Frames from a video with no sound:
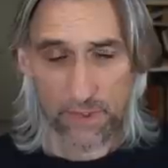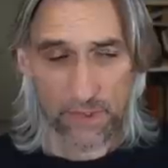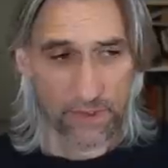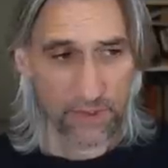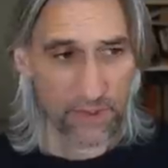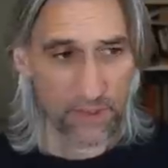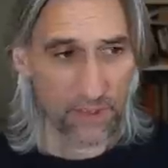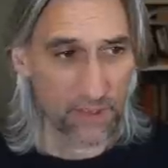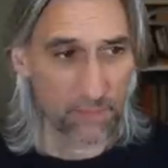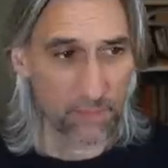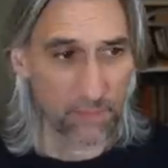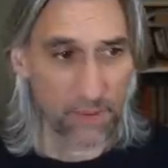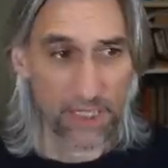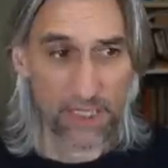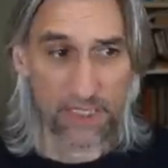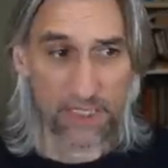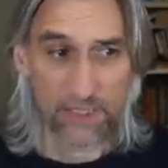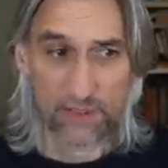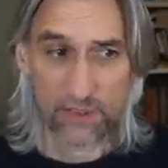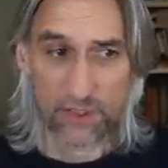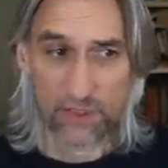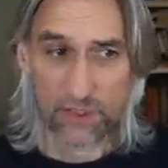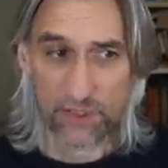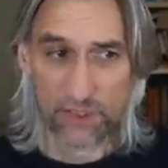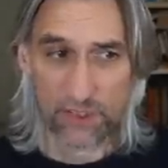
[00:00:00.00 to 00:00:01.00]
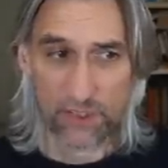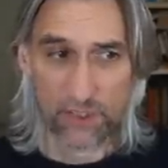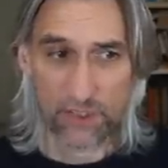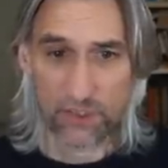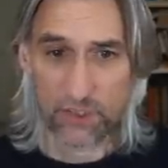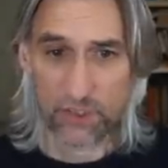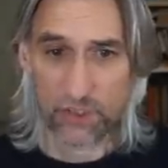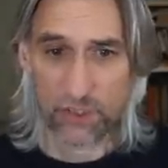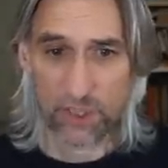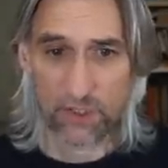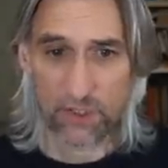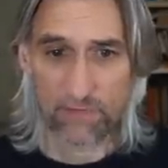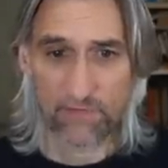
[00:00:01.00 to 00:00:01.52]
So the player's just kind
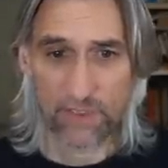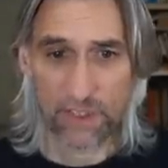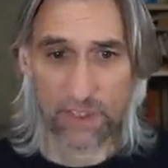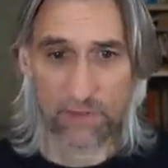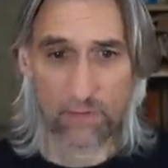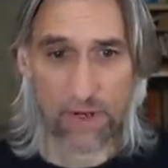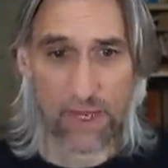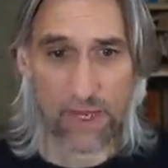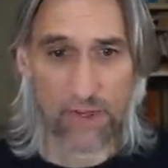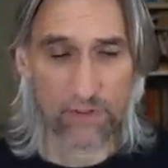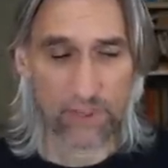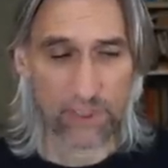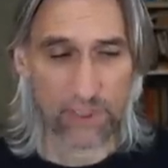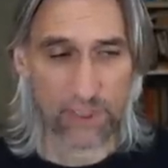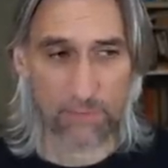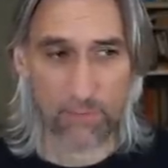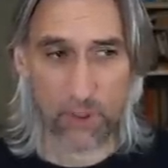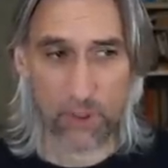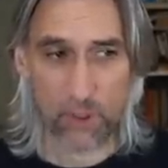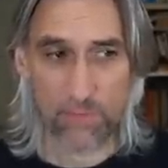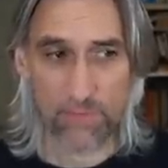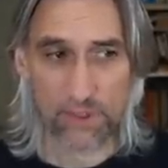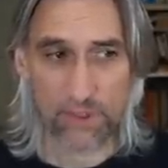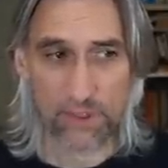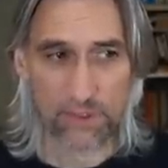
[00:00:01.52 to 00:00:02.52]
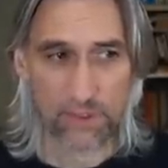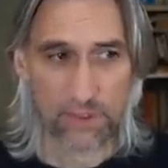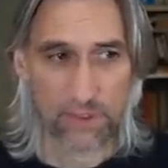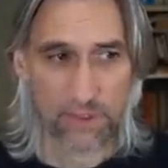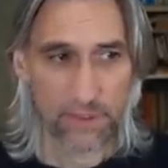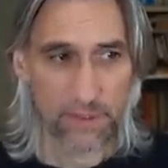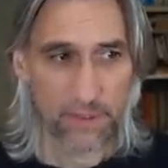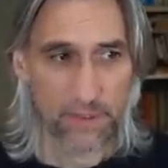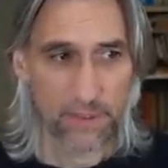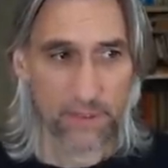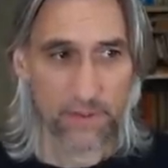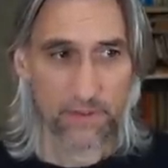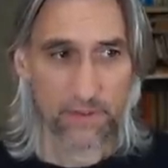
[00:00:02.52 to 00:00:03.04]
of shuffling around at the moment.
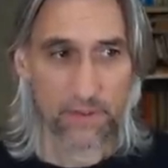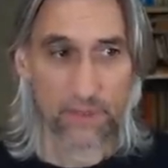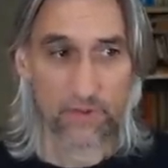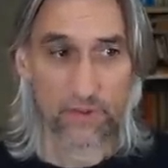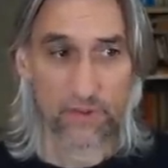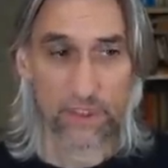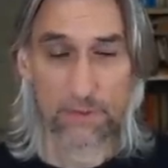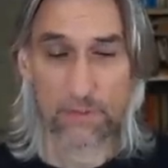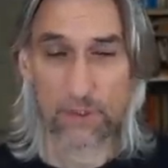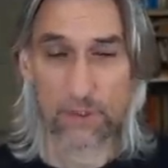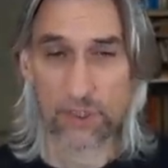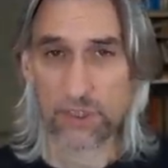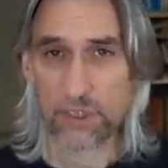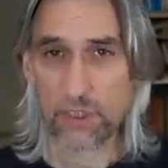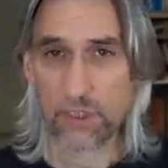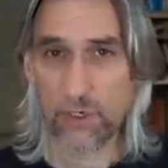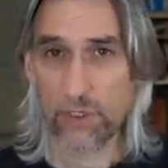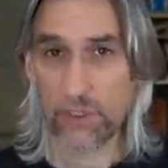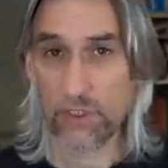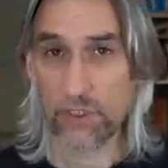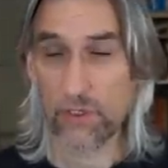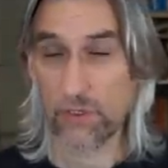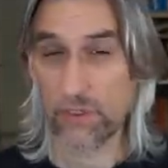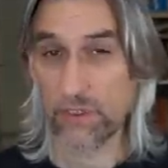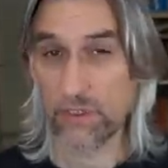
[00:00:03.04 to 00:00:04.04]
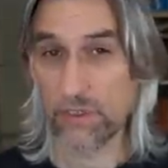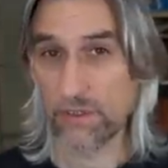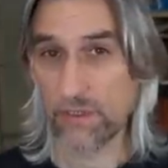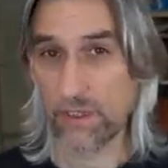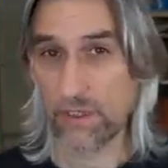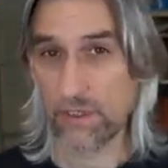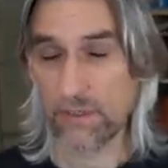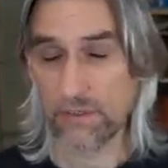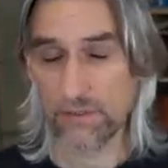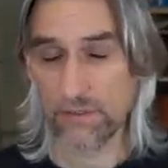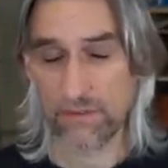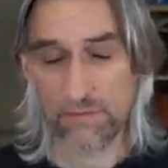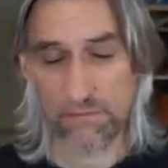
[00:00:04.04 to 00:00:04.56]
Nothing much going on. And,
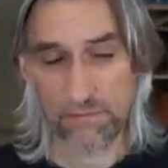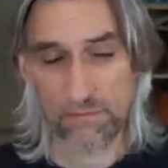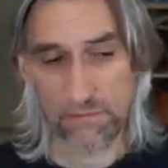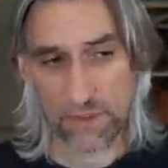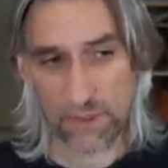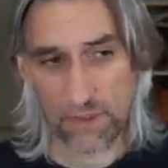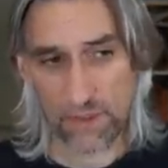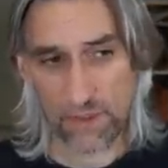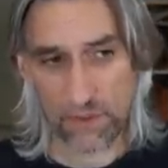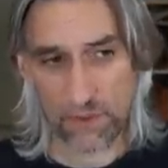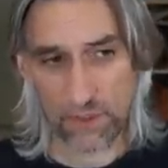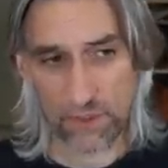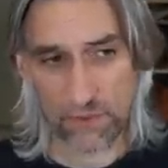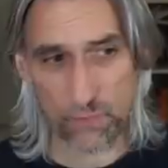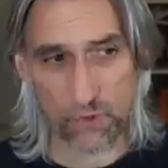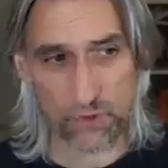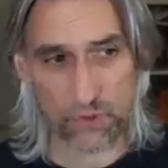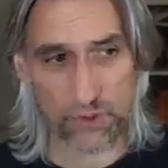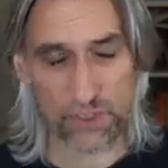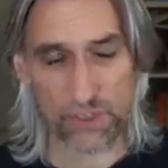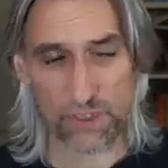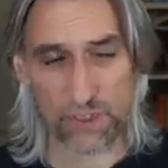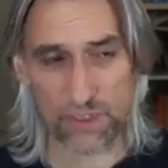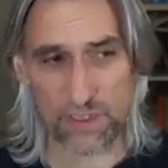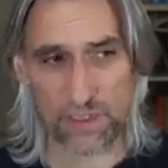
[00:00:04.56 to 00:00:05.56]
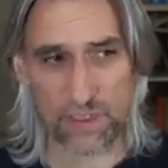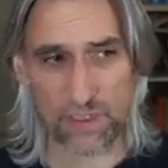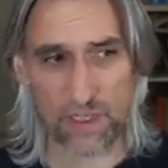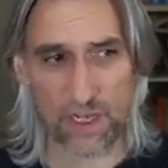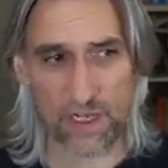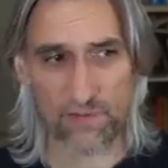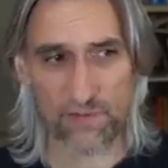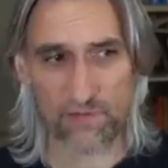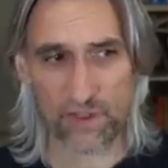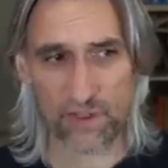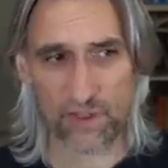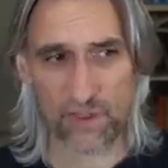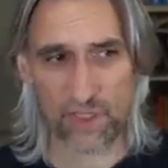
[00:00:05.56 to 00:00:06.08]
and you know, I was watching this
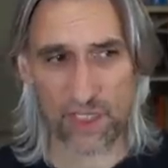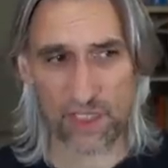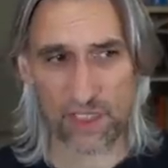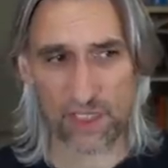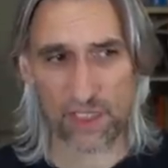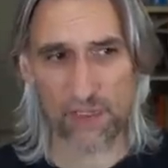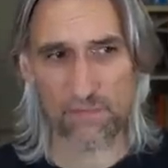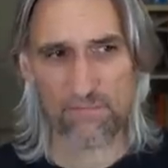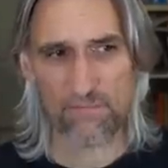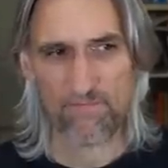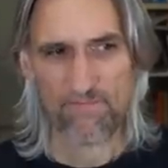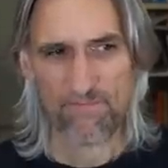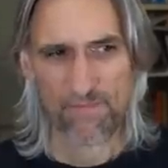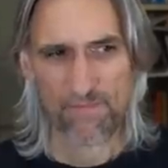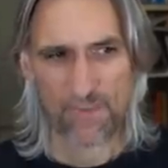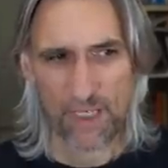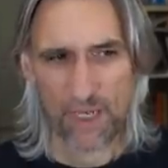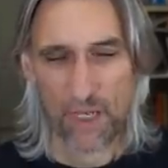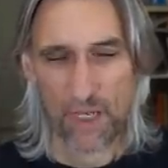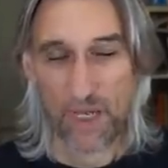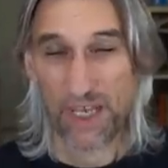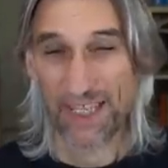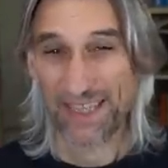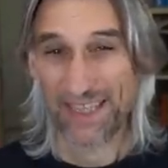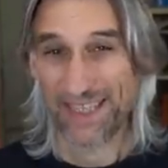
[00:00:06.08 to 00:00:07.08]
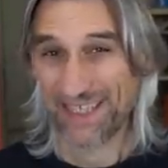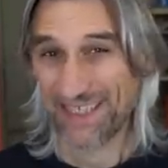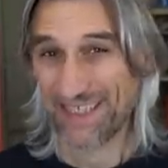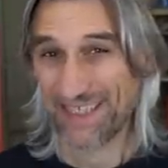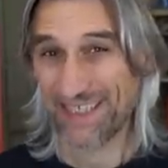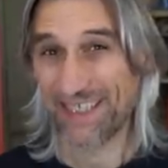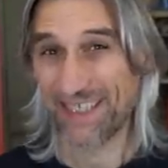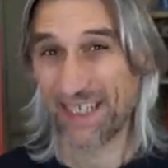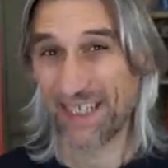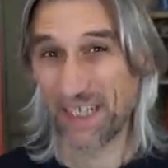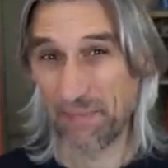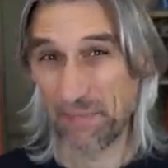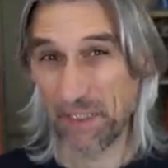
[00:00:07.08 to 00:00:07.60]
live and thinking, this
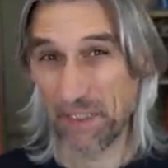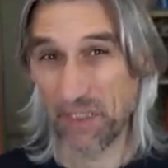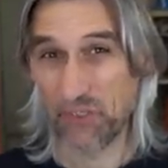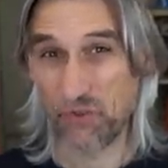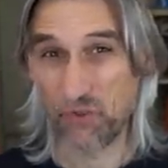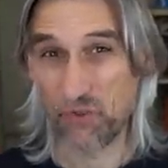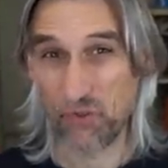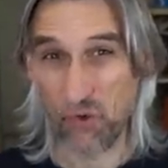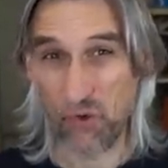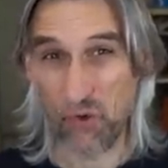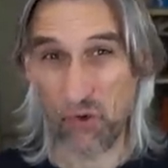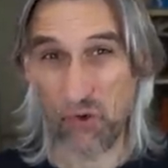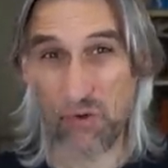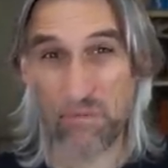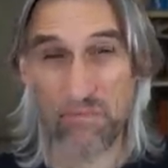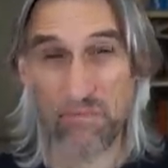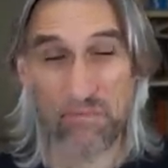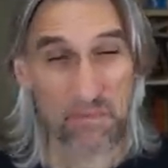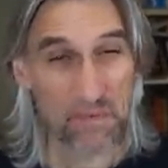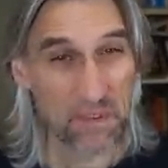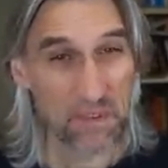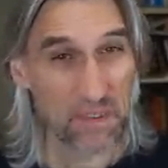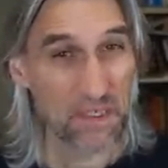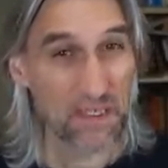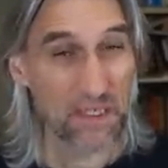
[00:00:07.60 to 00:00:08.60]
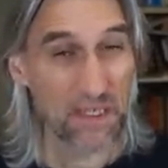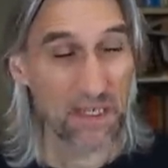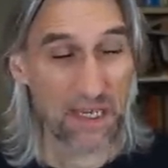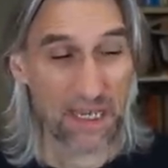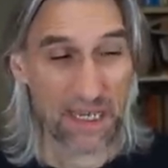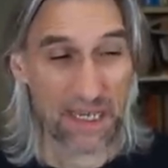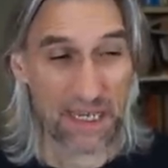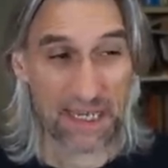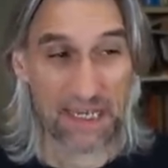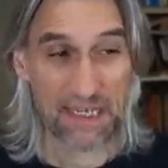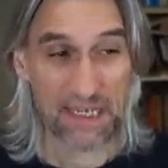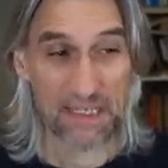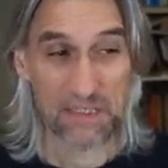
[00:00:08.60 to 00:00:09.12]
is going to be a draw.
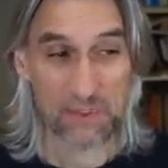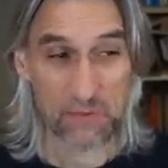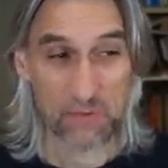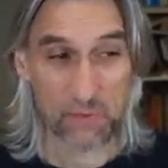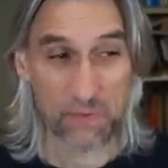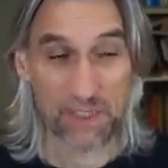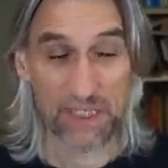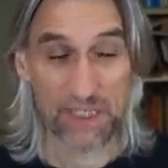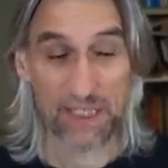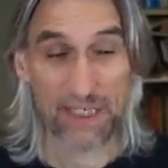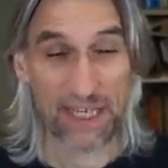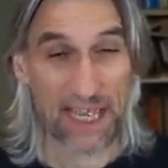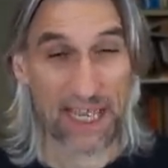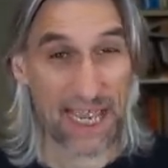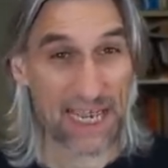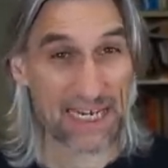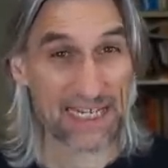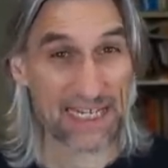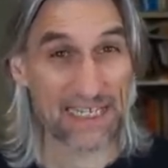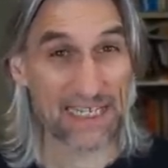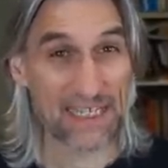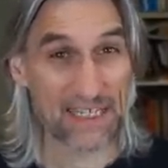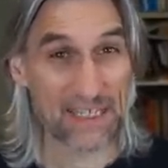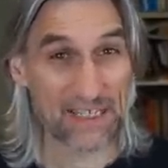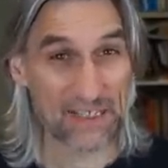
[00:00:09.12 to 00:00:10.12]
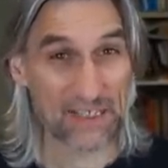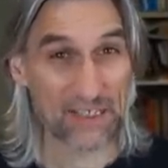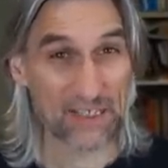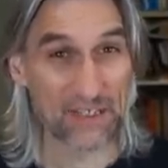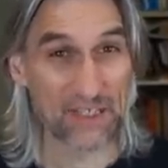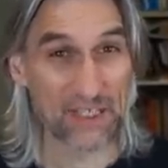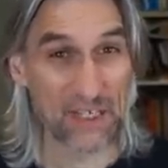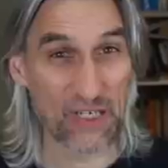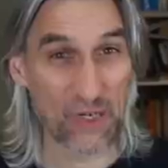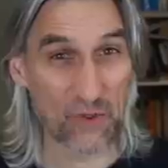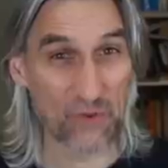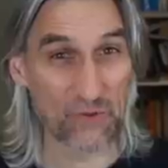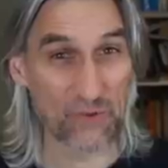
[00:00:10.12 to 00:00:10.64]
And we're heading into
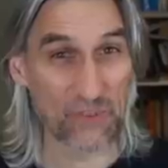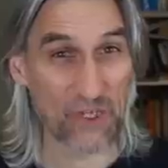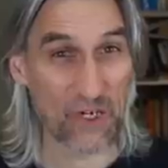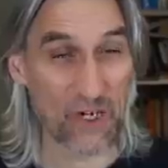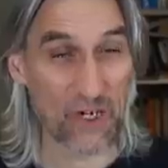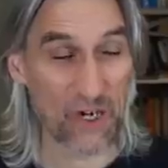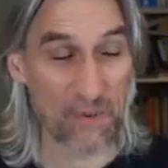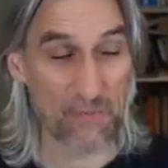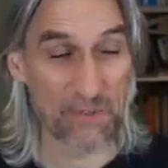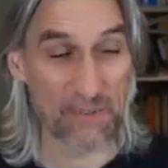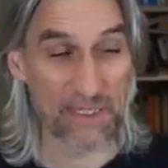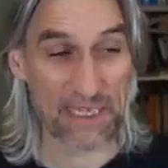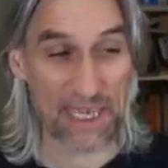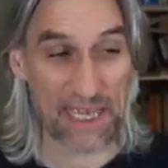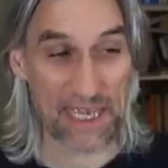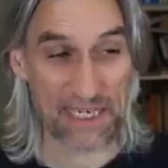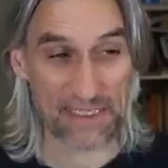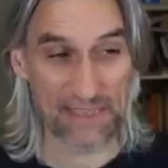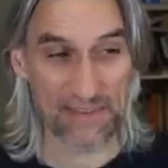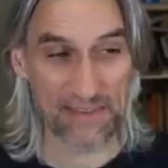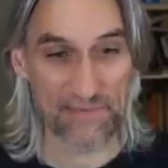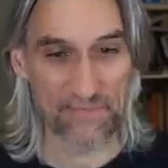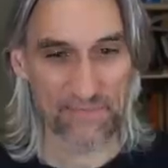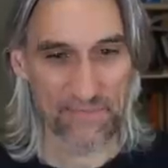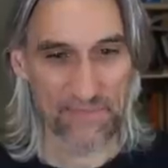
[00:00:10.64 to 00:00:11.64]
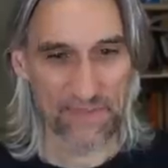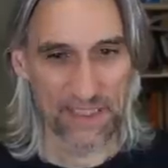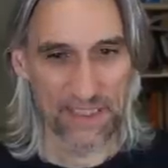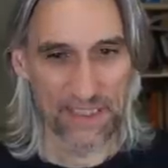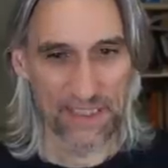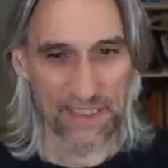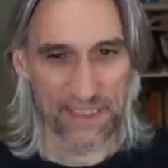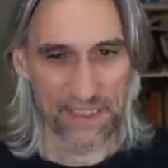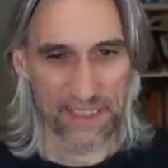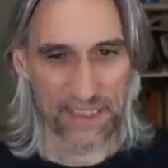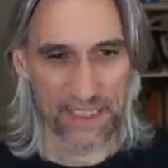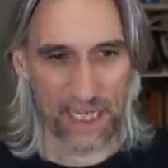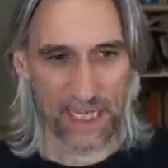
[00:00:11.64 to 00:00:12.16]
the old Armageddon
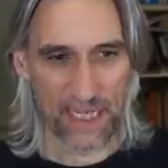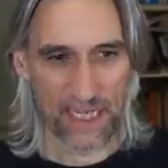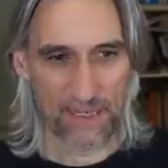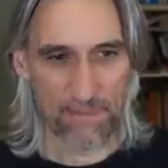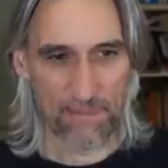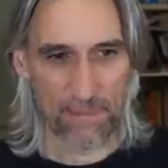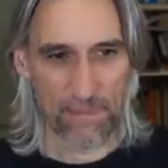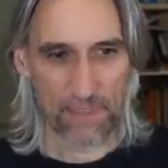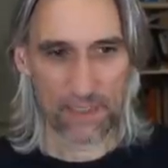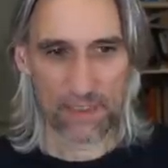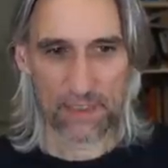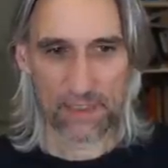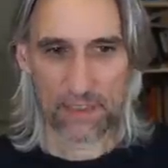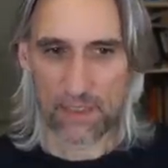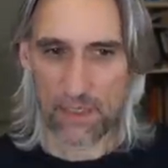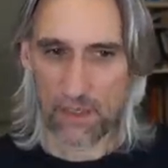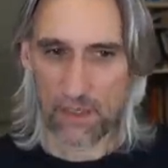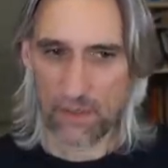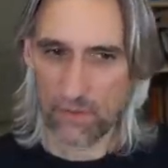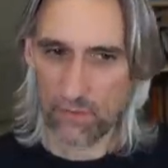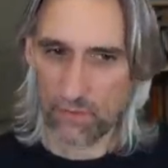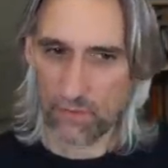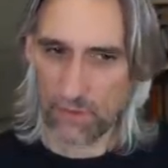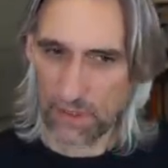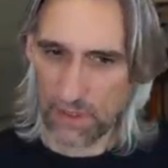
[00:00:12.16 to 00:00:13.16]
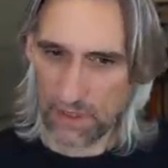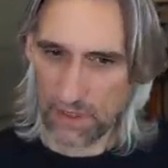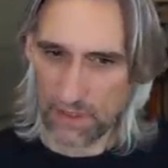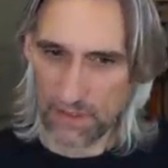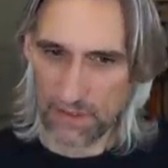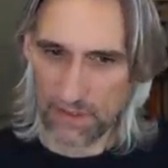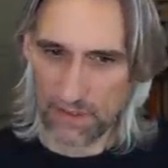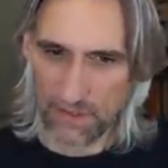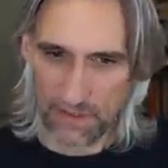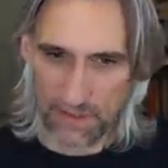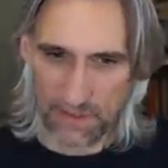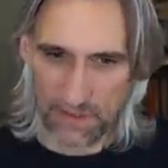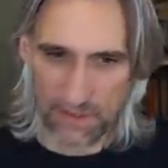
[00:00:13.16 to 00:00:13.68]
game. But no, well, let's
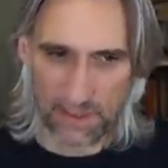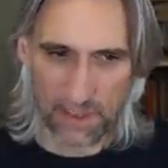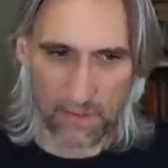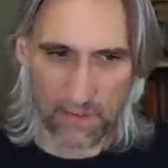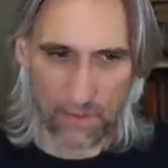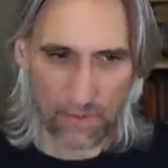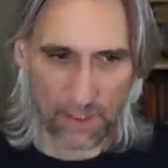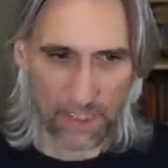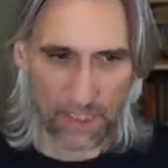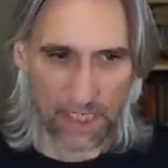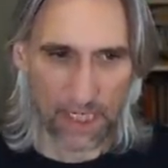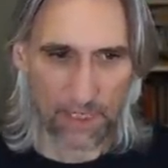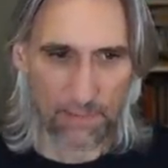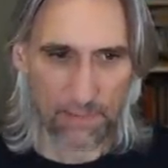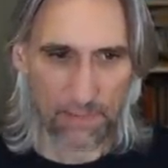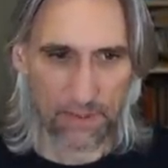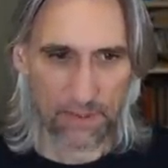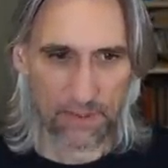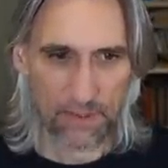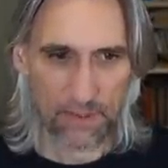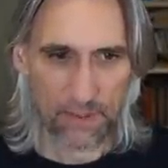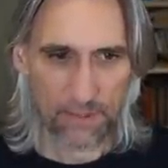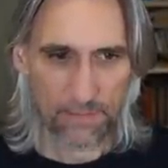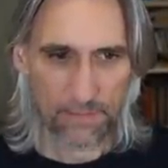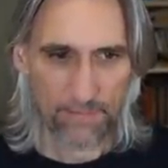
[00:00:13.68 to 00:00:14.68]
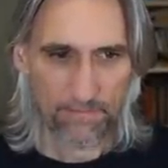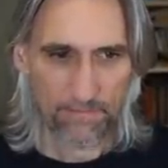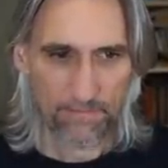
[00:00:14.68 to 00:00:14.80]
see what happened.